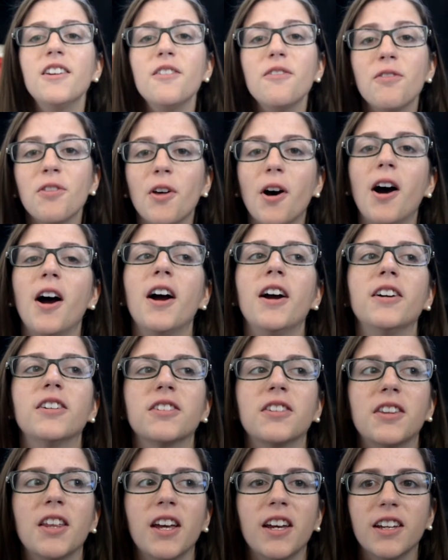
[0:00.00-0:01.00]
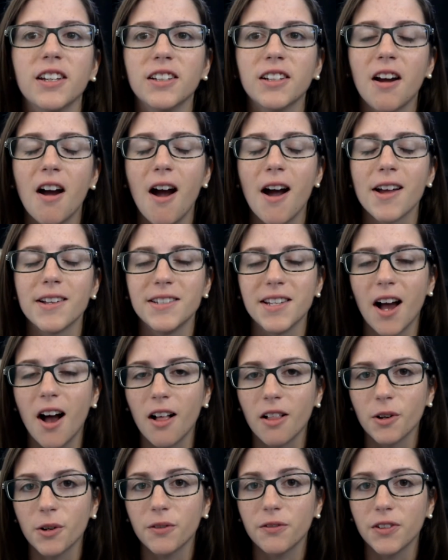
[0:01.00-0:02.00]
of thought that
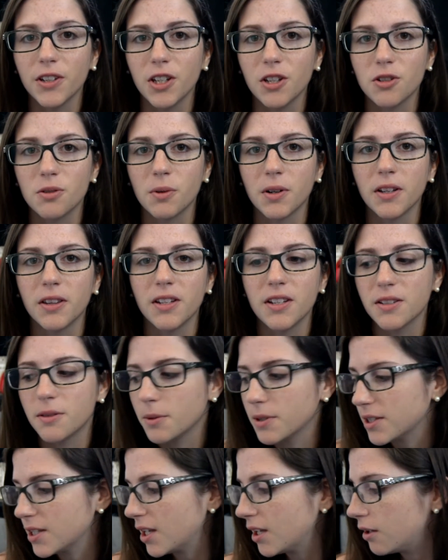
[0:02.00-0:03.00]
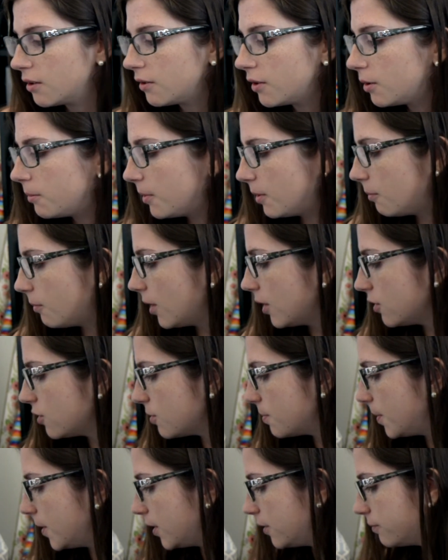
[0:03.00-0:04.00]
$1 for each one of these was like a little bit
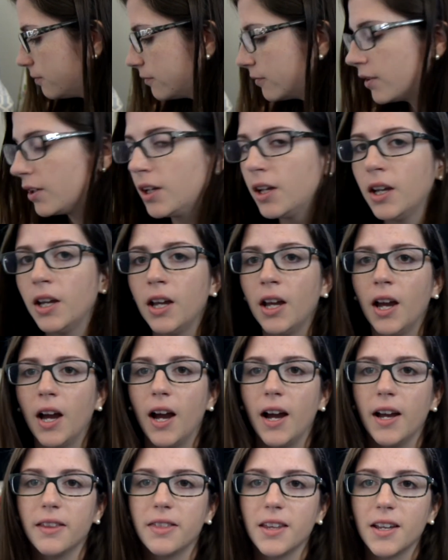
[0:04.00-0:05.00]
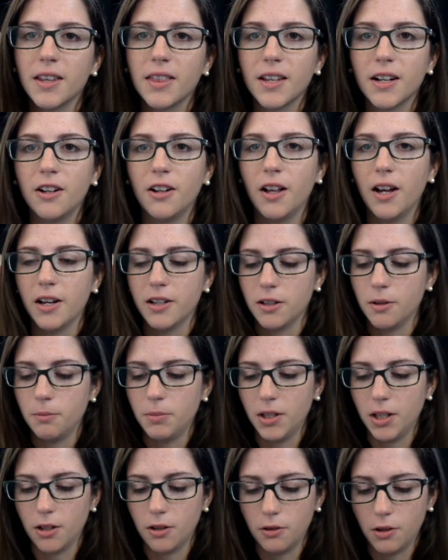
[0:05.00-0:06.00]
much, but I think that it'll end up
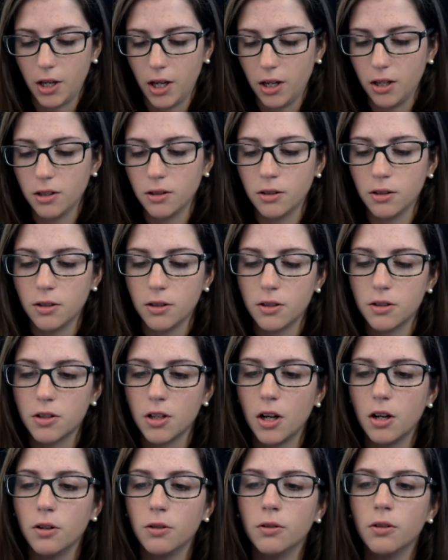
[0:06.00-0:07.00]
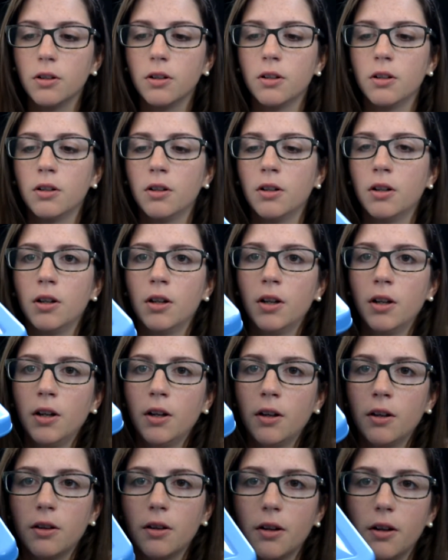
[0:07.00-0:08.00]
being okay. So
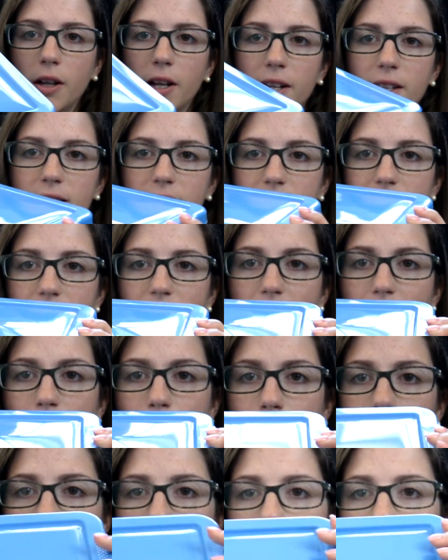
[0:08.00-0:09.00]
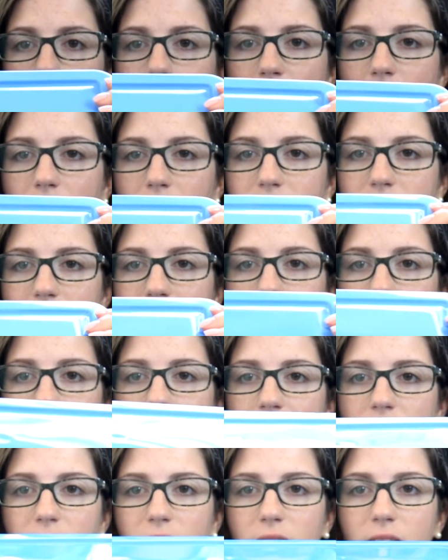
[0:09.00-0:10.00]
they're like snap lid boxes
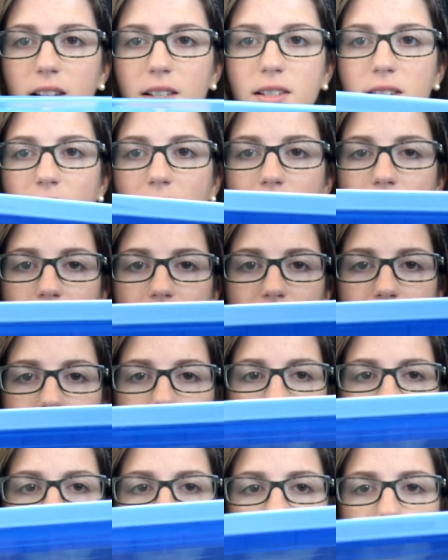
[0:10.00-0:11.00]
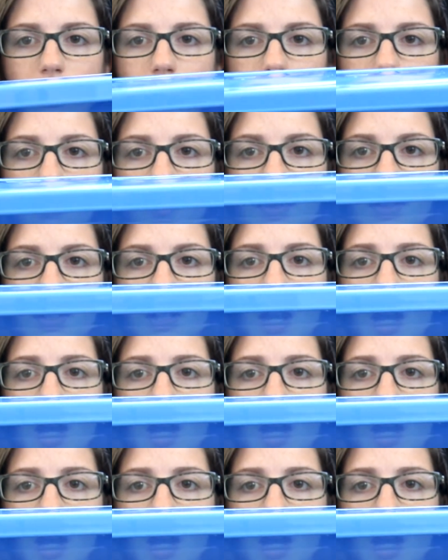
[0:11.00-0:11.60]
like this, and they snap closed,